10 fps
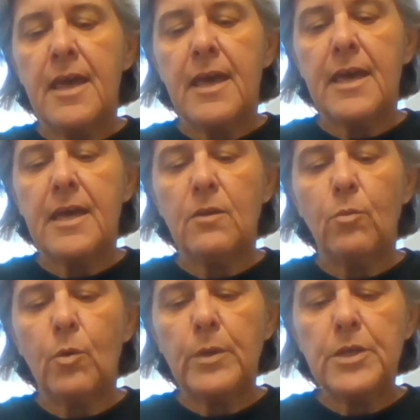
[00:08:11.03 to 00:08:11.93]
and
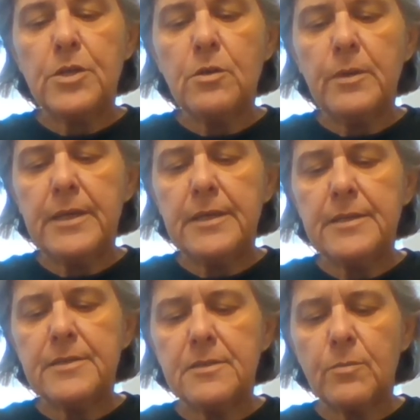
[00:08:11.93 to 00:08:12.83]
what we do
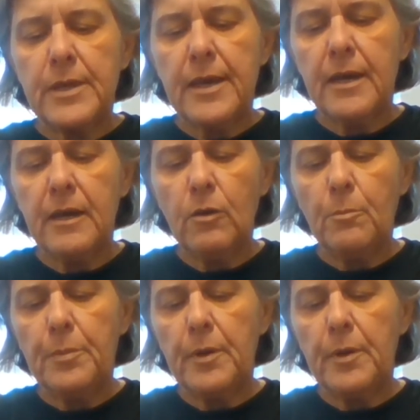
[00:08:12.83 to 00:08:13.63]
is we help